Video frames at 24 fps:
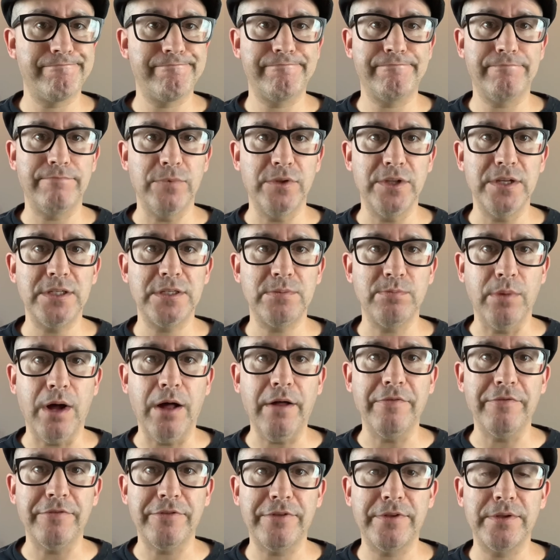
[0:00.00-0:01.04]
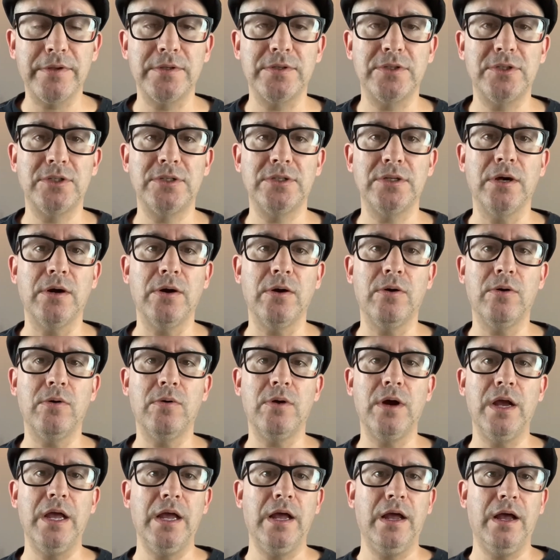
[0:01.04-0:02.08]
this month.
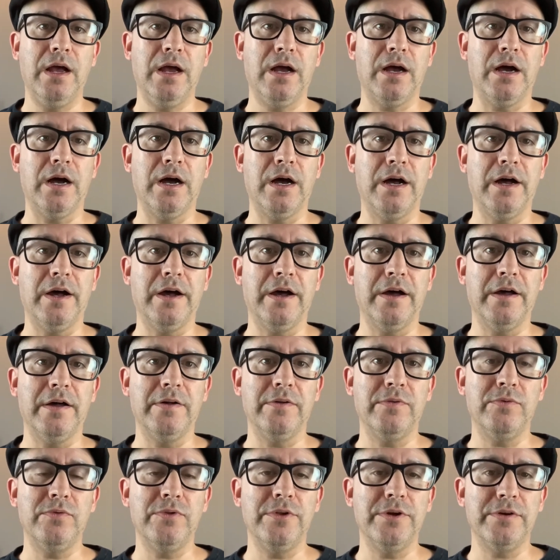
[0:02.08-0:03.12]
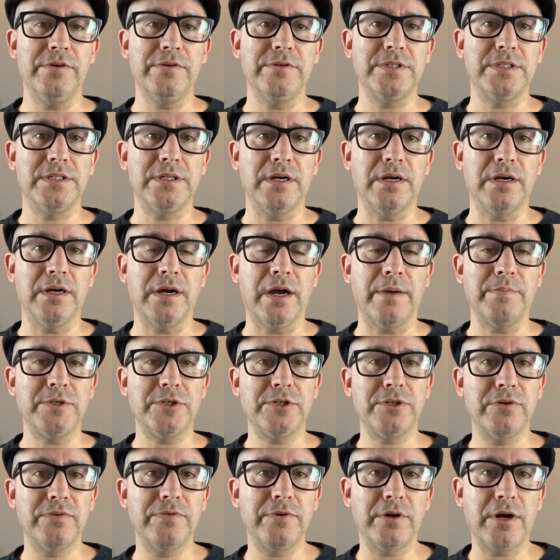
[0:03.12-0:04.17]
So I'm
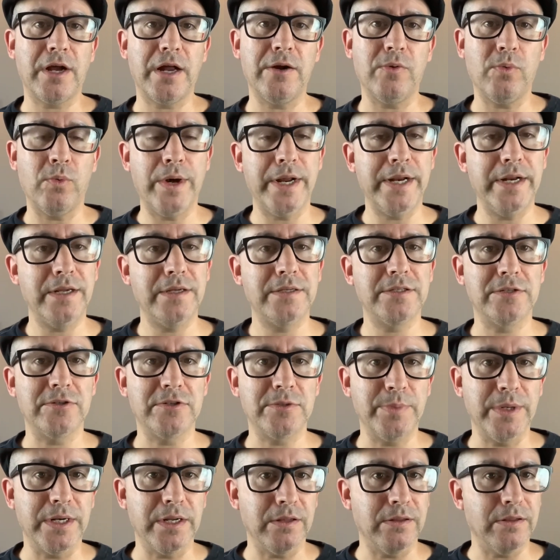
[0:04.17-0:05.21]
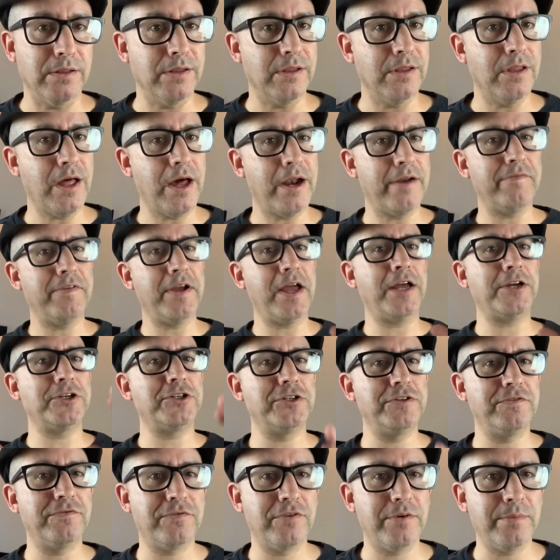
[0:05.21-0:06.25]
sure they're kind of waiting because there's been a lot of
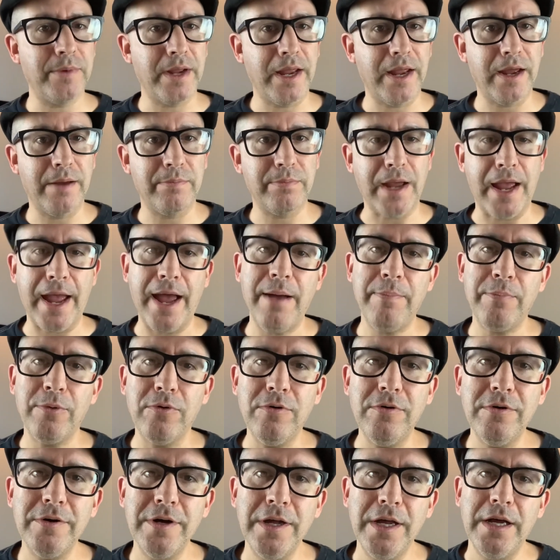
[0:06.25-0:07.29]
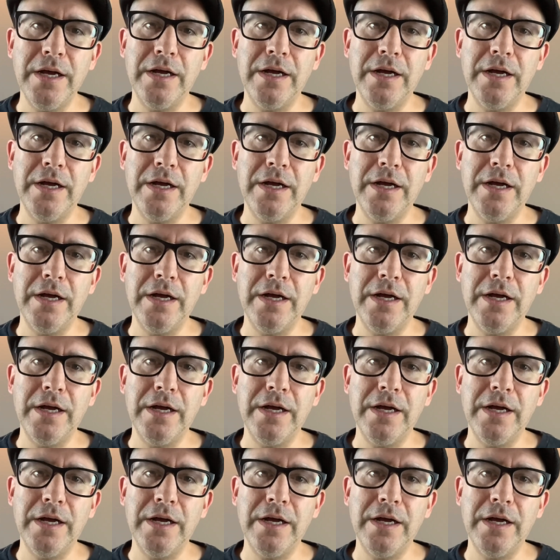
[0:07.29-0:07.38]
action from Apple.